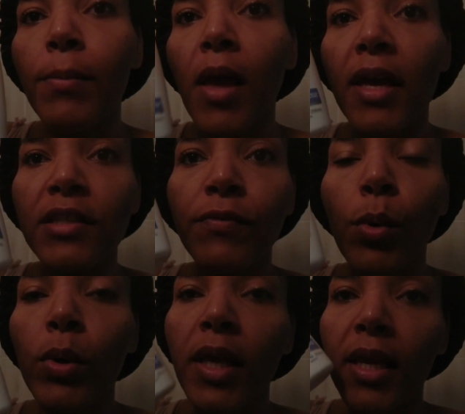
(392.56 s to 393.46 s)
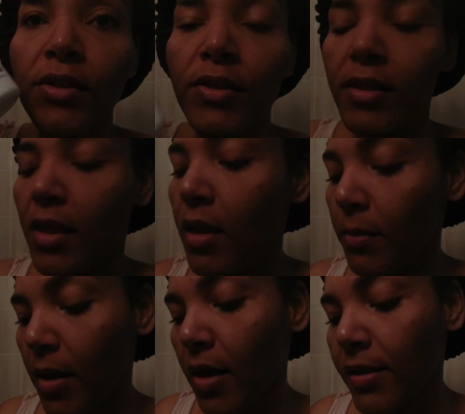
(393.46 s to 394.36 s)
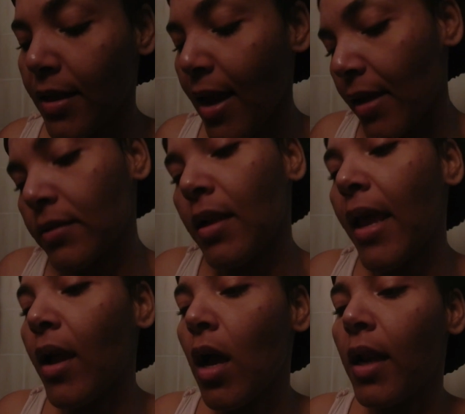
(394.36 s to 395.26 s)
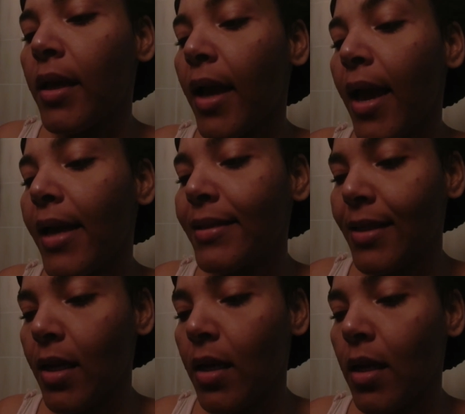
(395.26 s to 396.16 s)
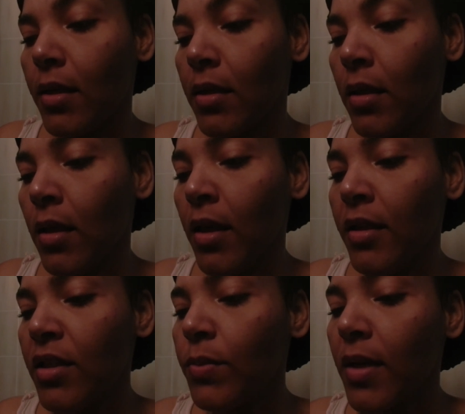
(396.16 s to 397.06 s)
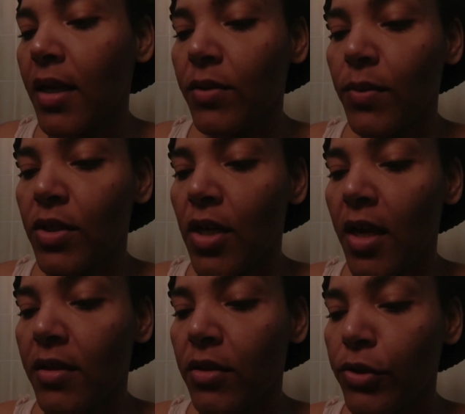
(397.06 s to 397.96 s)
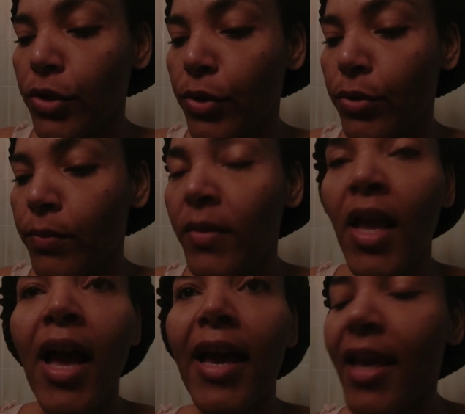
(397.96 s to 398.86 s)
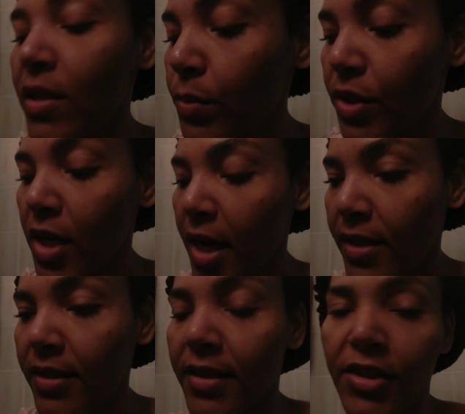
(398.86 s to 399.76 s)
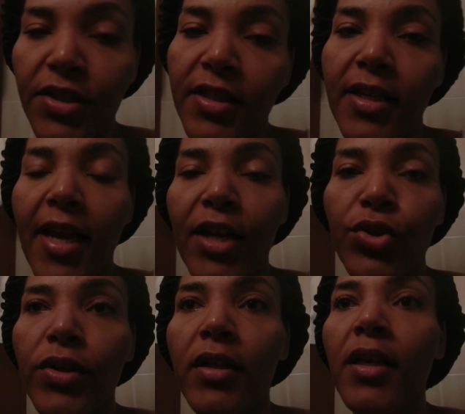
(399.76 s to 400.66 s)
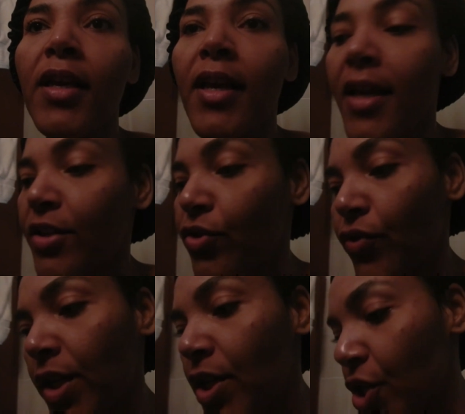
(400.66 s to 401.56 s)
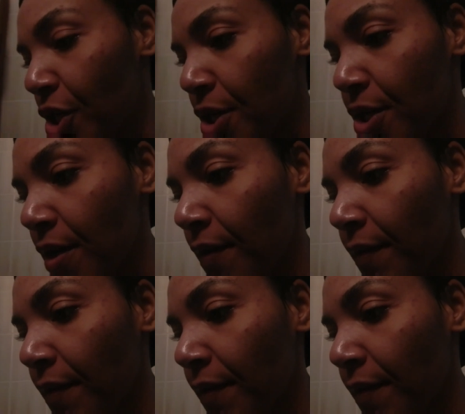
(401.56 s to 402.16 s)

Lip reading: exfoliate your skin, because it has glycolic acid in it. This one has witch hazel too. I guess witch hazel is just a natural astringent.